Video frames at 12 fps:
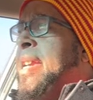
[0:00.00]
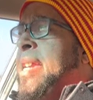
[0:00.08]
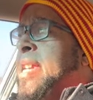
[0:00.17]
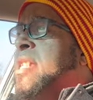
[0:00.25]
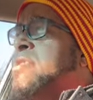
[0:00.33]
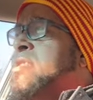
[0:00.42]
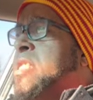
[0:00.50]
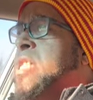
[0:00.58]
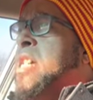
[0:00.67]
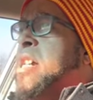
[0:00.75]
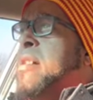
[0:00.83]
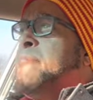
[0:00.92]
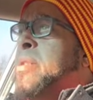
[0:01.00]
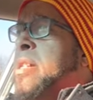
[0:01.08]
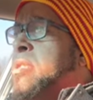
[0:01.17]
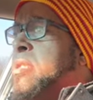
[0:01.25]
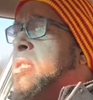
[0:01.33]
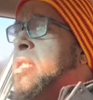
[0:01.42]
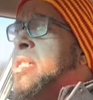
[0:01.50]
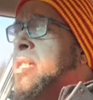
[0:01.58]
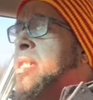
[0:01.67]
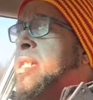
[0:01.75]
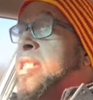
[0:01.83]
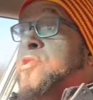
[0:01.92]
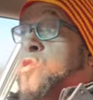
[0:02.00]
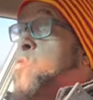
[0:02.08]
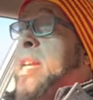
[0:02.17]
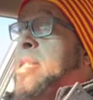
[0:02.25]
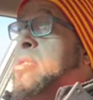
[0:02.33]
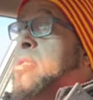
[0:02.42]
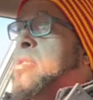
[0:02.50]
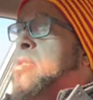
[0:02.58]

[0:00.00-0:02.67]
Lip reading: He's good, but he's great.